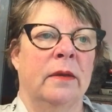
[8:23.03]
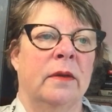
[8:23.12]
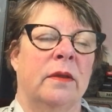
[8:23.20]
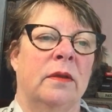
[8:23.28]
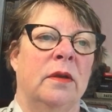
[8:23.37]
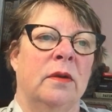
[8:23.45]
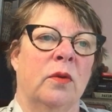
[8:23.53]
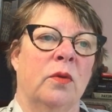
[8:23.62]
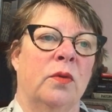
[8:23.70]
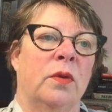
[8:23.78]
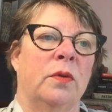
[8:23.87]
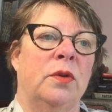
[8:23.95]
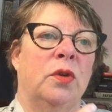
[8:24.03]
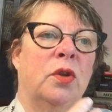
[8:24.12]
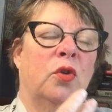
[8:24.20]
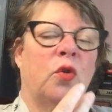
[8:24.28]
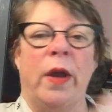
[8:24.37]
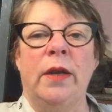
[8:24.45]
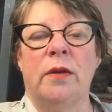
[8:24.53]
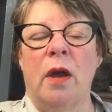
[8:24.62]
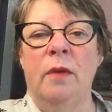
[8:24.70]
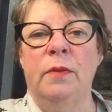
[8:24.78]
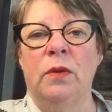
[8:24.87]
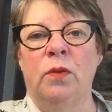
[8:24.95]
the great
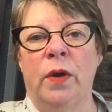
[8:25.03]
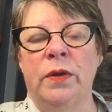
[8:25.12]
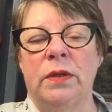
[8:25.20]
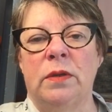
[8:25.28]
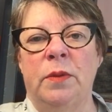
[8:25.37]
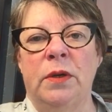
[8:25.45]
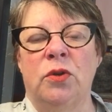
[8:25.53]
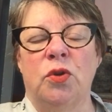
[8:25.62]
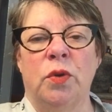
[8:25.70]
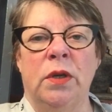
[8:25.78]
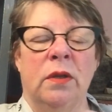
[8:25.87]
times it was to be a tree,